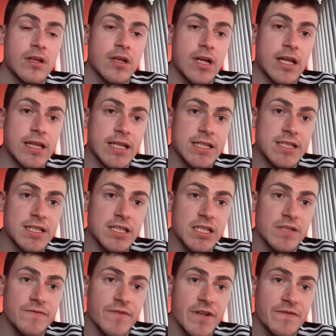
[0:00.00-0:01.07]
And this is
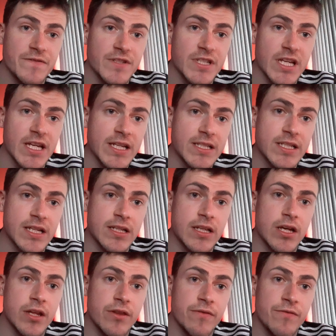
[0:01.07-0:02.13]
his fifth season
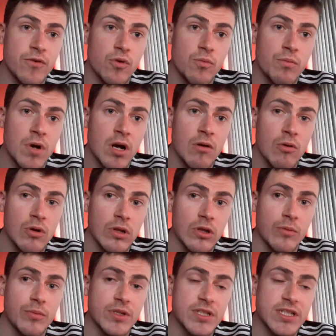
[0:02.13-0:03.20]
at the football
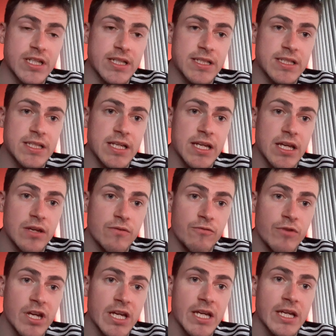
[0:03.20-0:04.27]
club since he
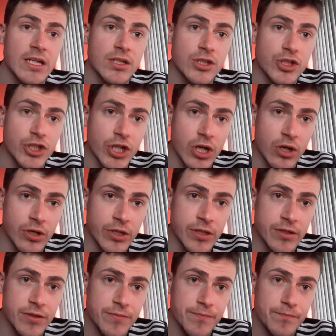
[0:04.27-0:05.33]

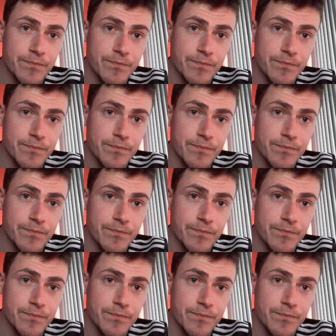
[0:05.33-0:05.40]
rejoined.